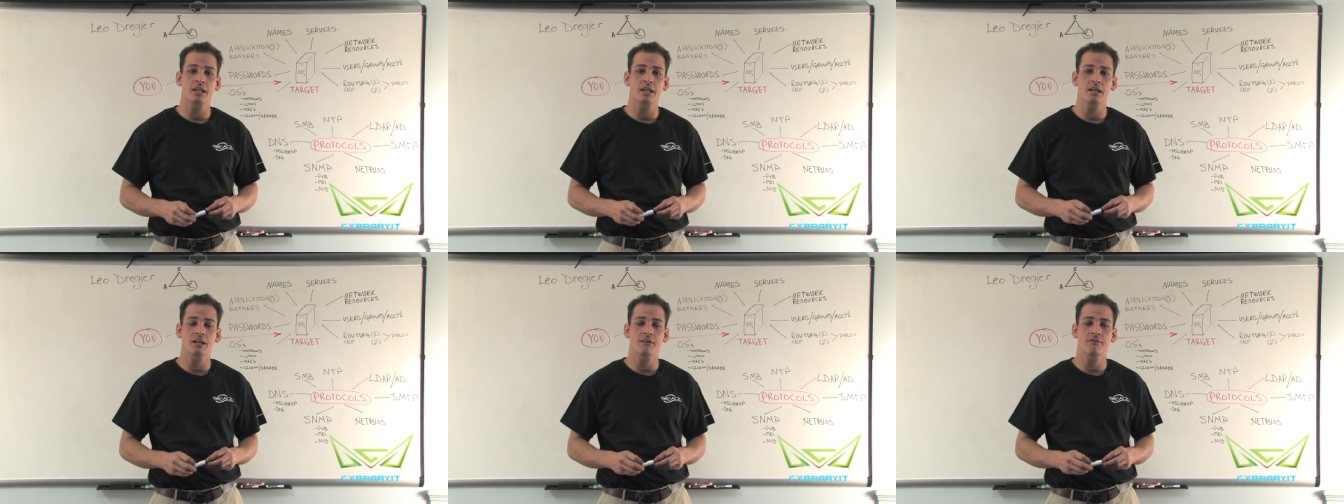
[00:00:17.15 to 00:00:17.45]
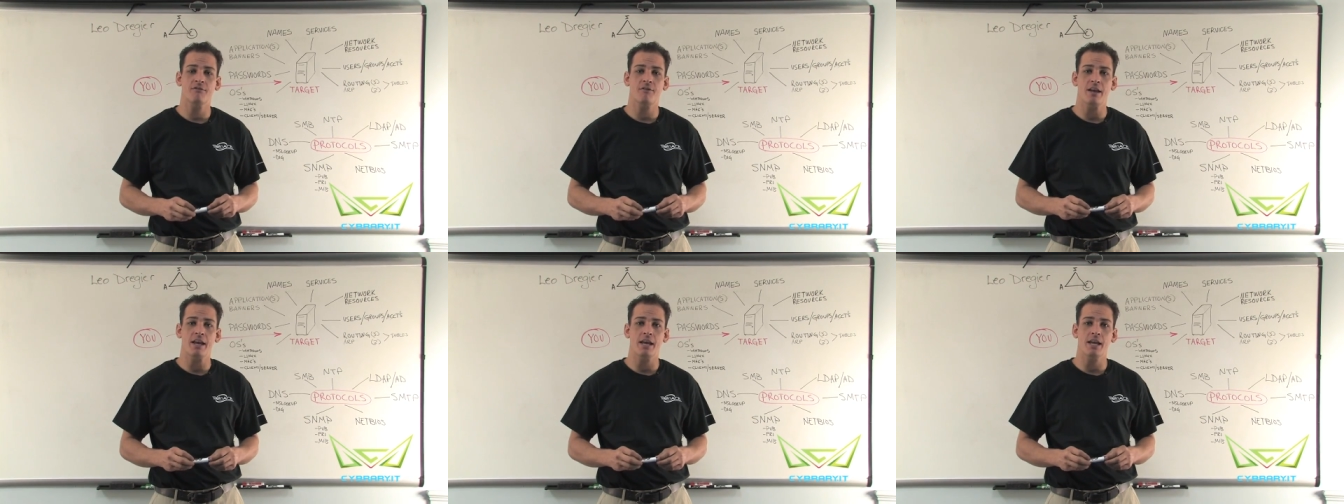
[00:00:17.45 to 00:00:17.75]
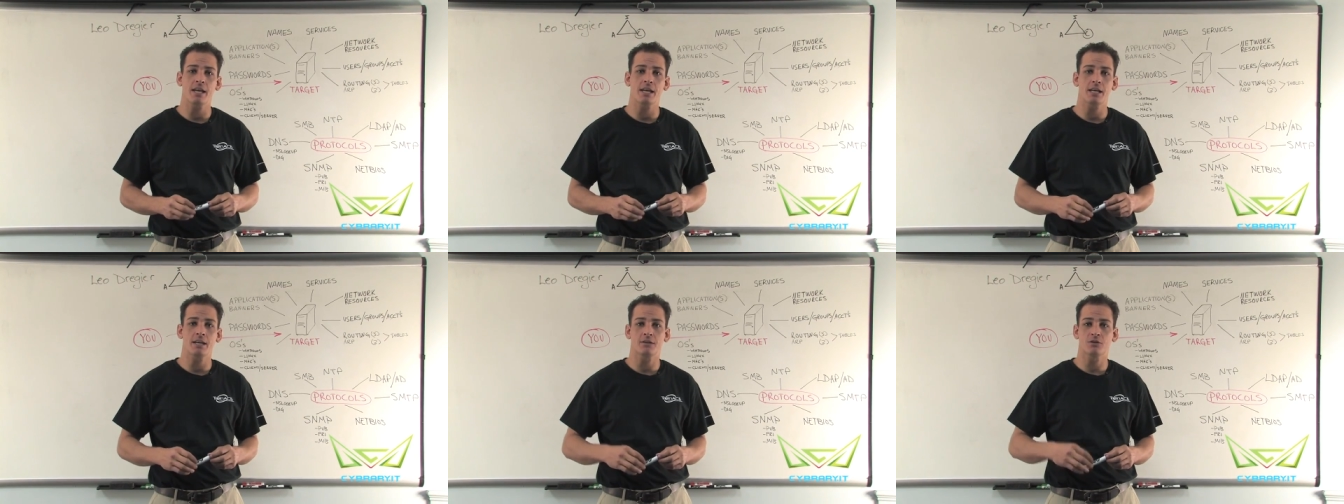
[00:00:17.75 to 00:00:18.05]
if
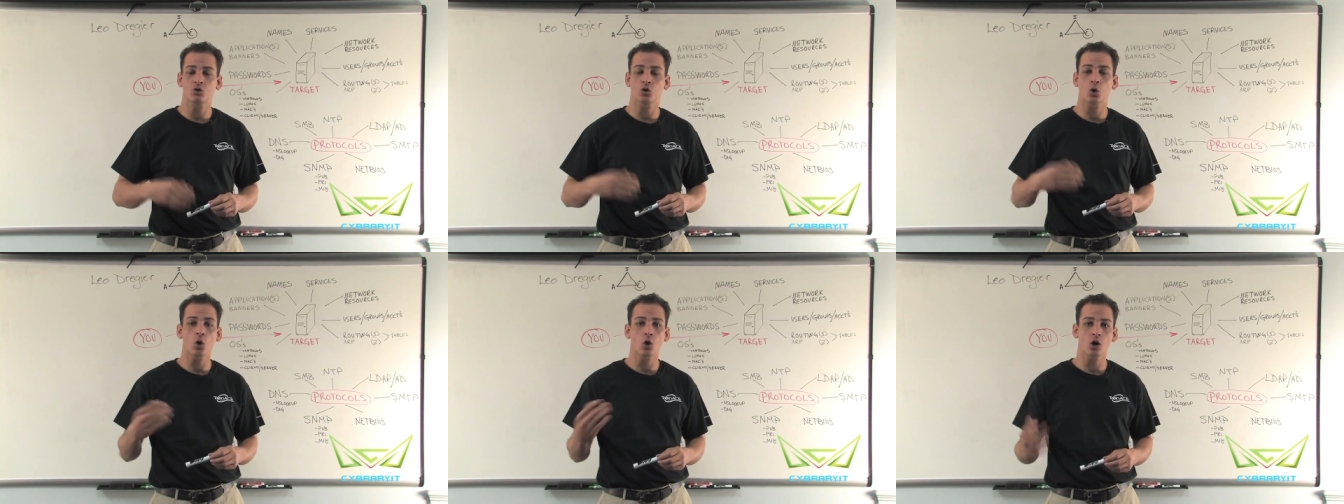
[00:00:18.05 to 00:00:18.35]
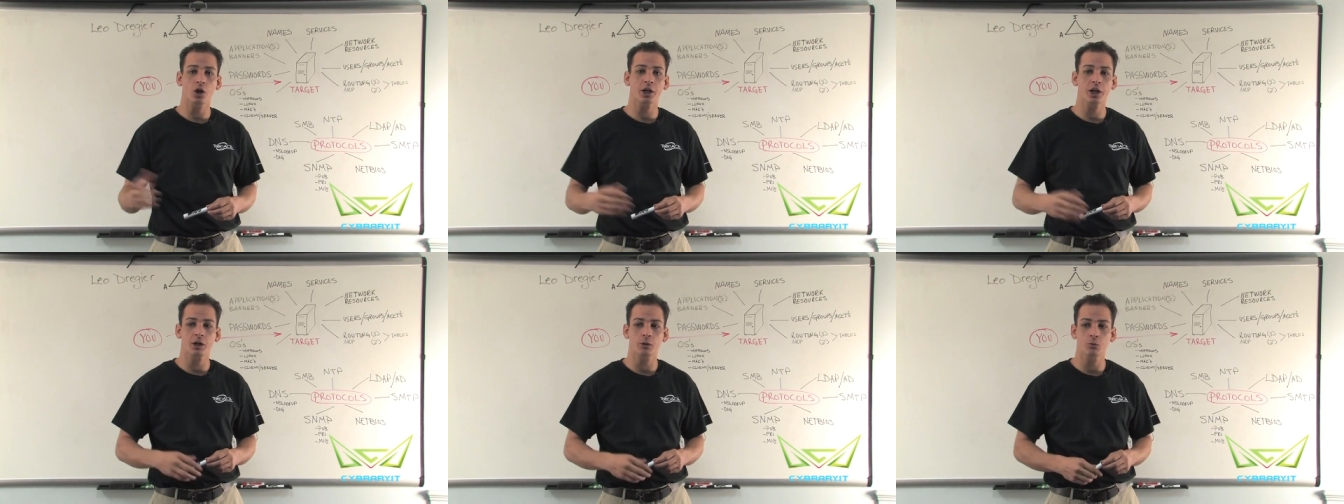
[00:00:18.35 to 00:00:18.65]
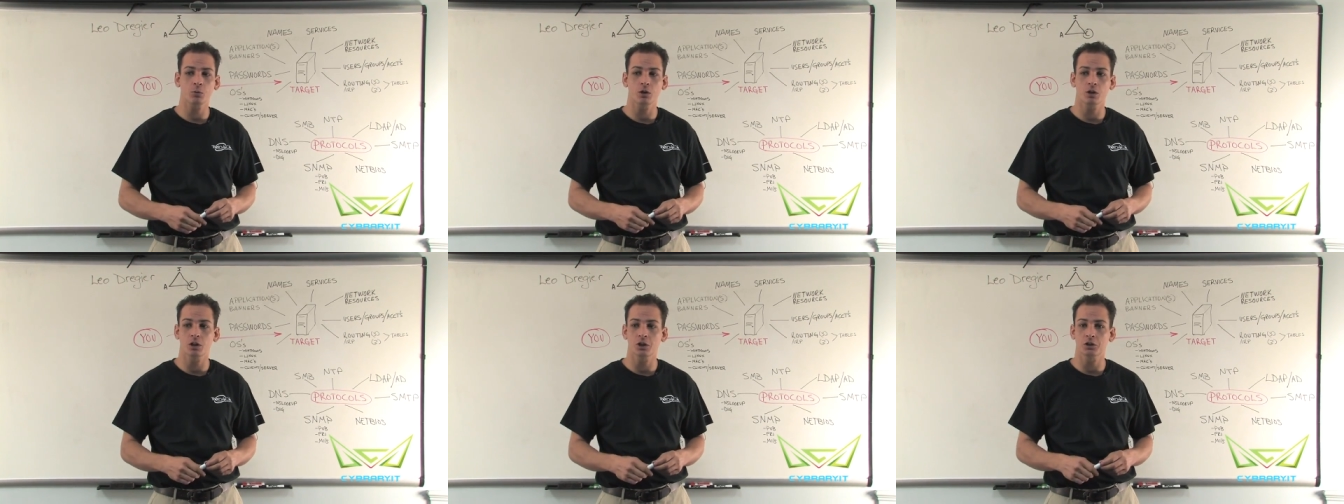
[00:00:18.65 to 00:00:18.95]
a target
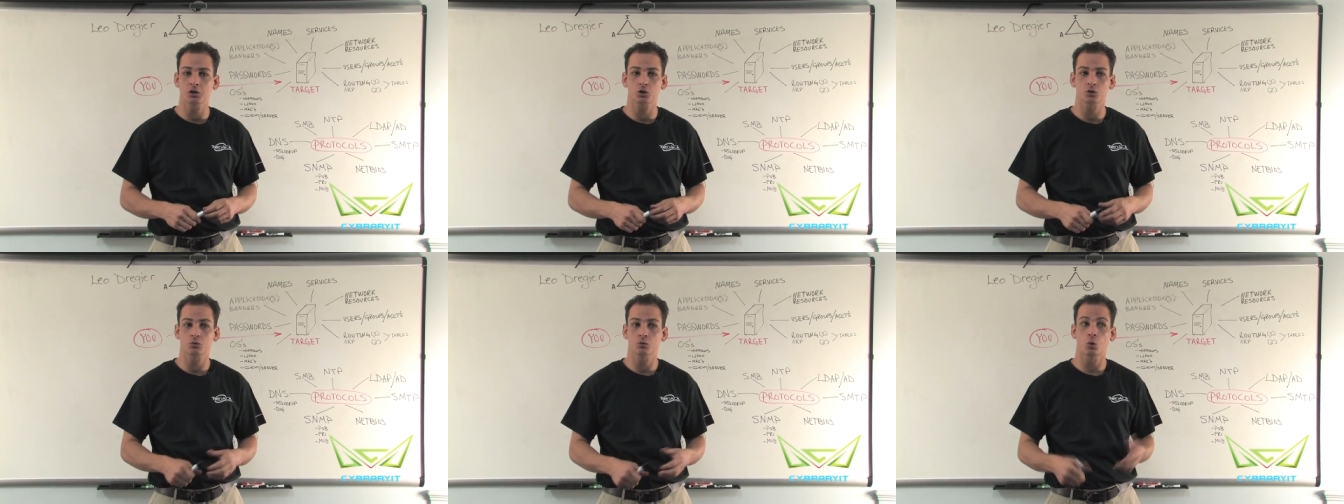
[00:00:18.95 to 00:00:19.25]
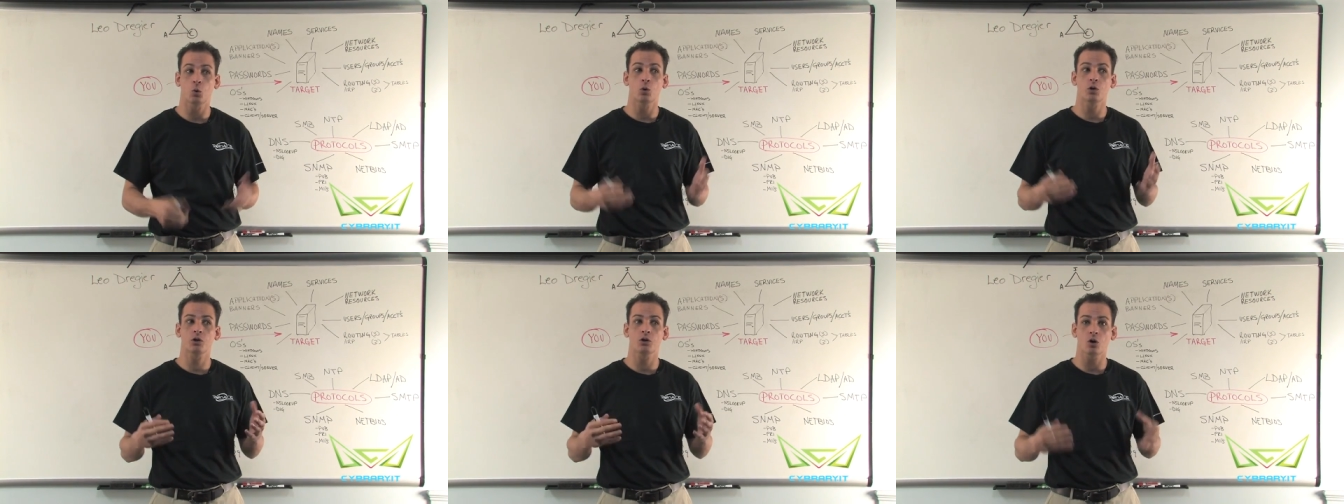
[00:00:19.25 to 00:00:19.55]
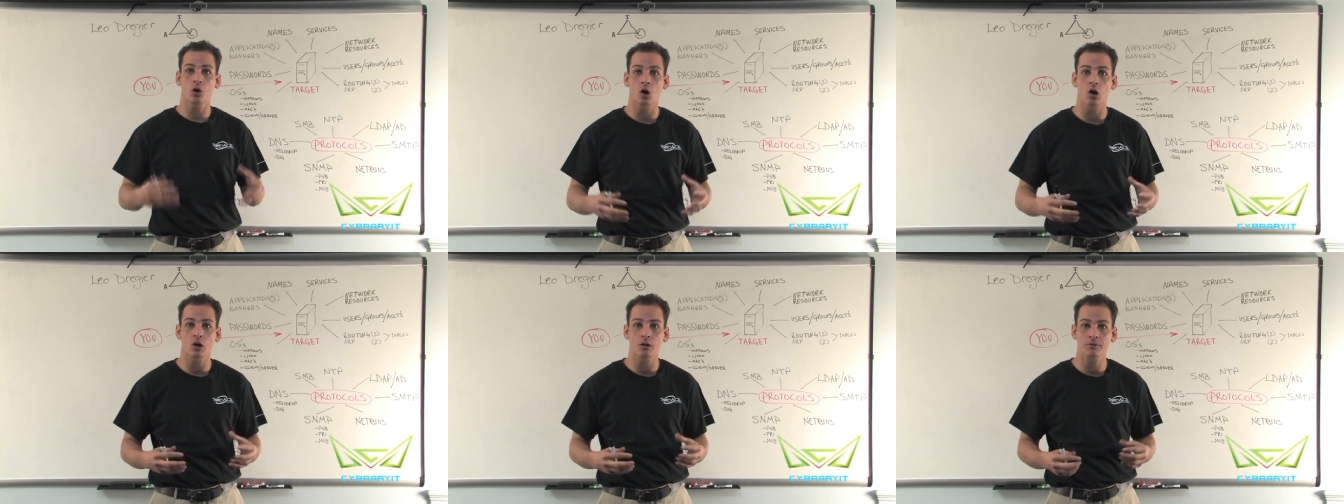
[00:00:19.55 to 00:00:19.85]
was on or
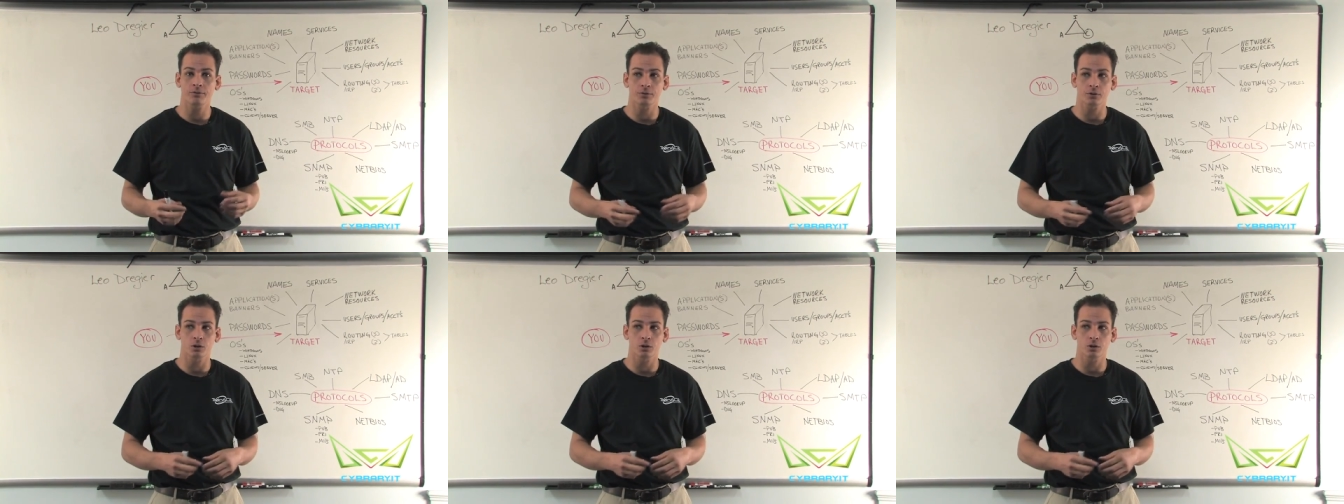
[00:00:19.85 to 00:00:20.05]
off,